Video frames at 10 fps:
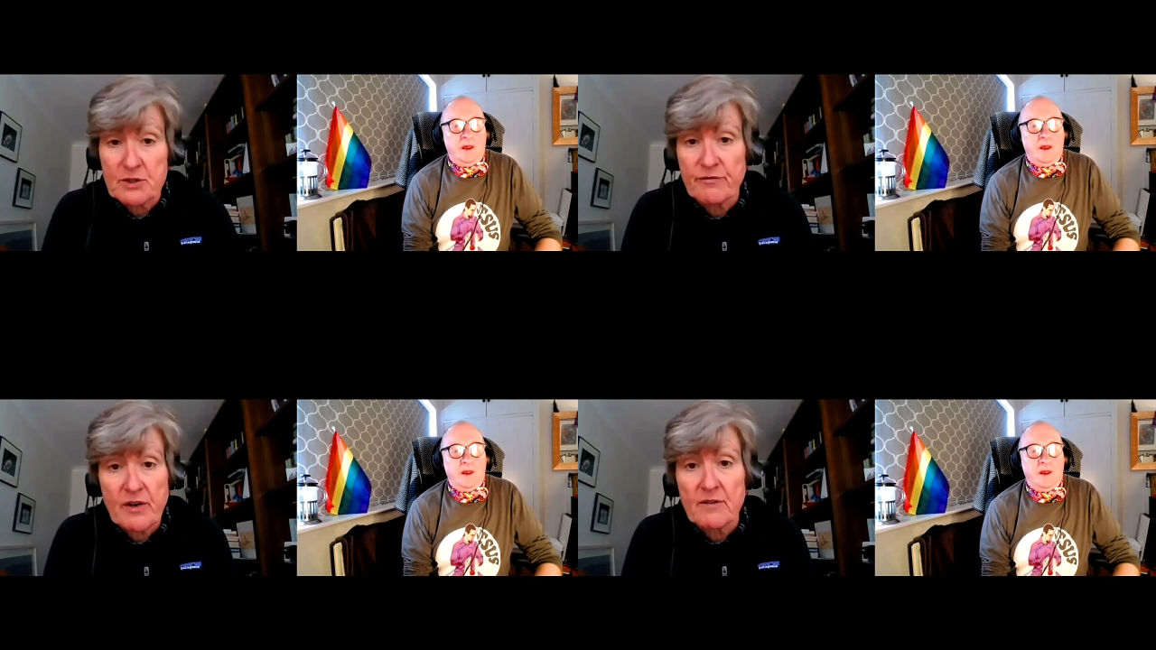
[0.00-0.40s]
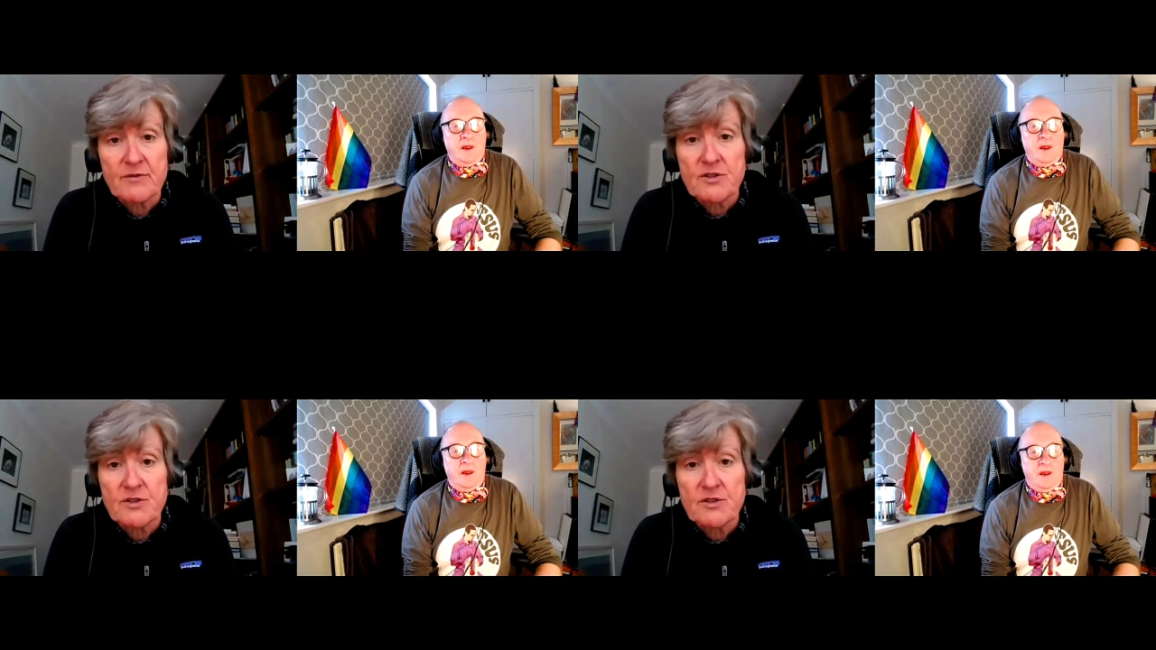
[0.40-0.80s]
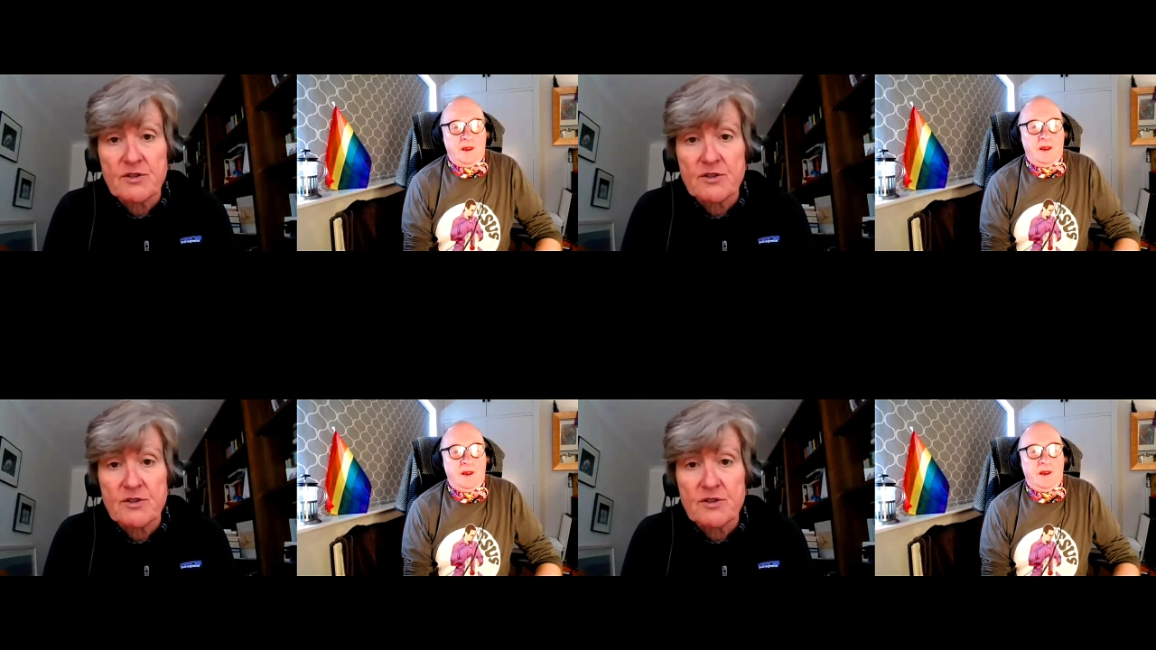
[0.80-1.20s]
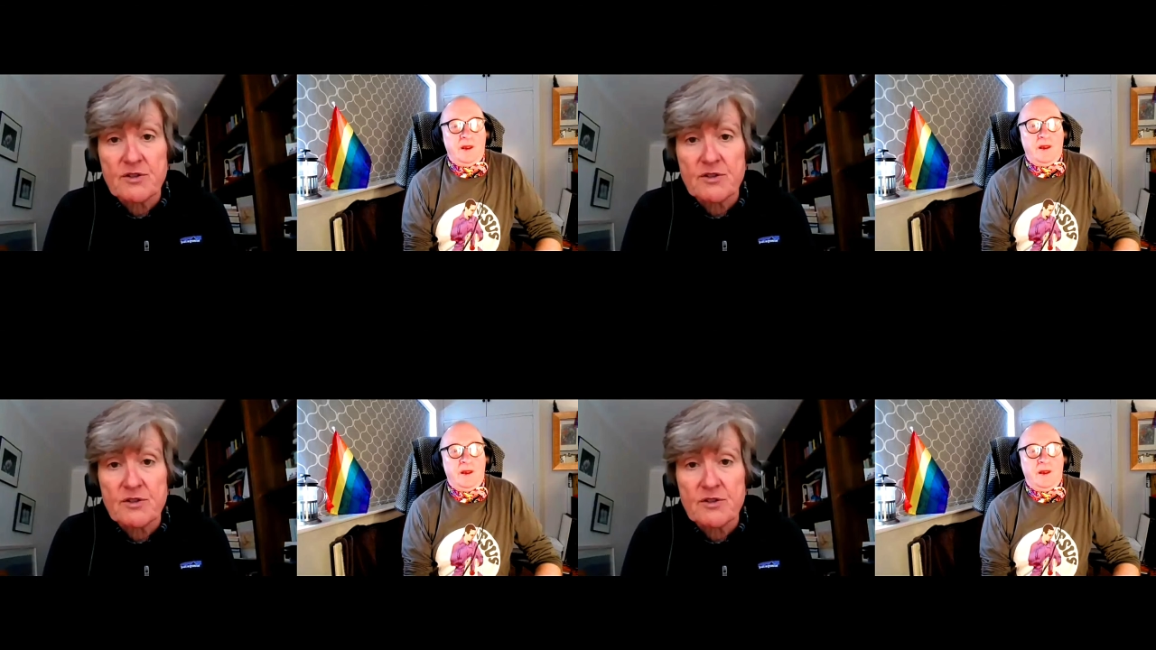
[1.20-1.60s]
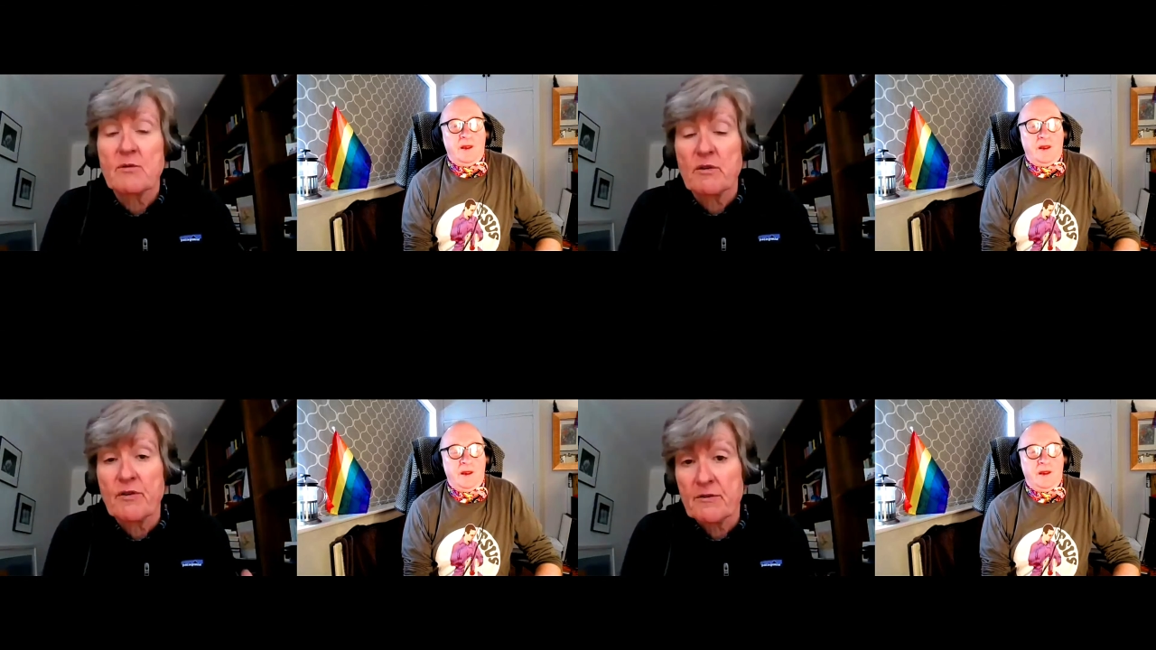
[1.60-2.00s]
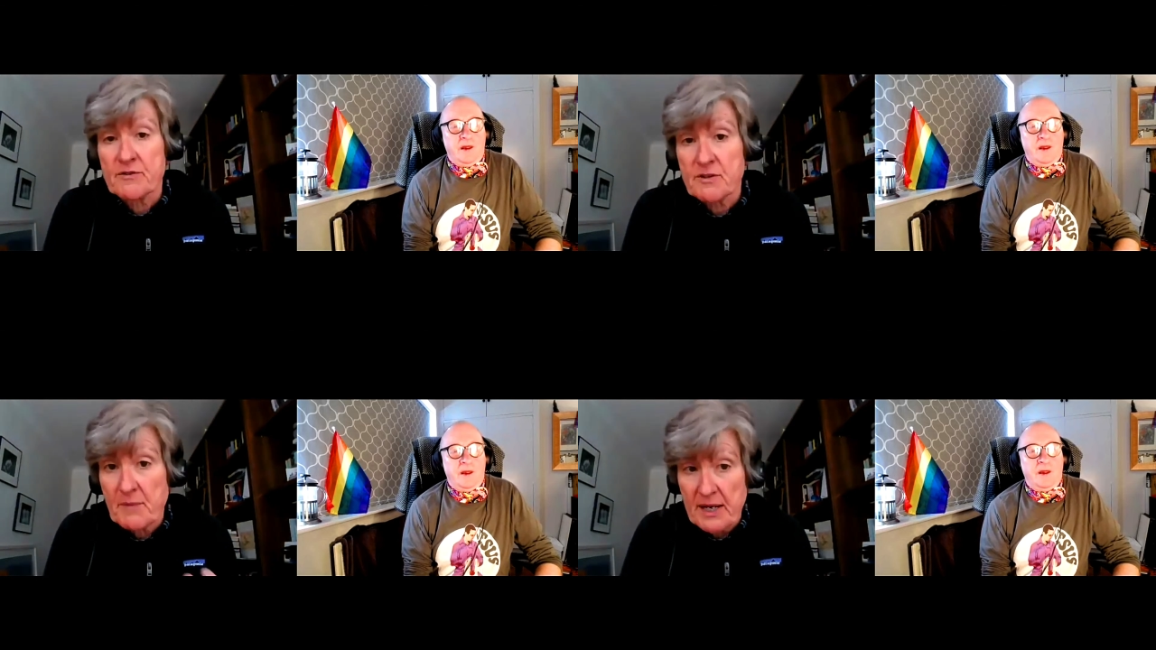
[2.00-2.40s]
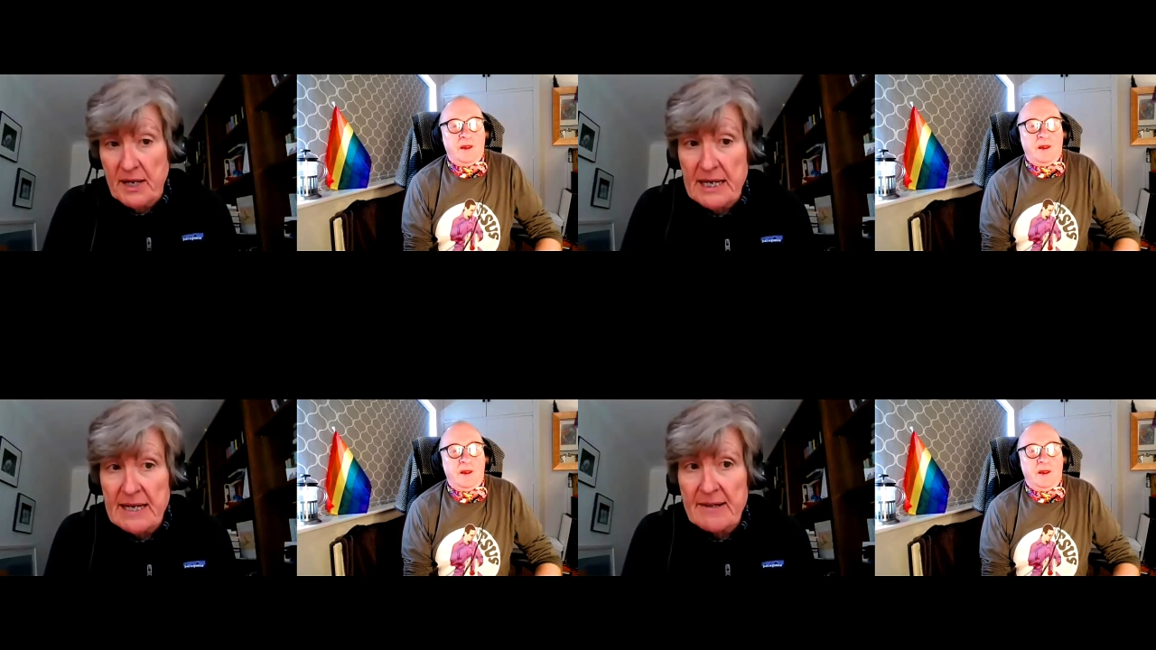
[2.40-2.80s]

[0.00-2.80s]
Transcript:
Speaker 1: involved all oh, and uh, certainly they were involved in my mm.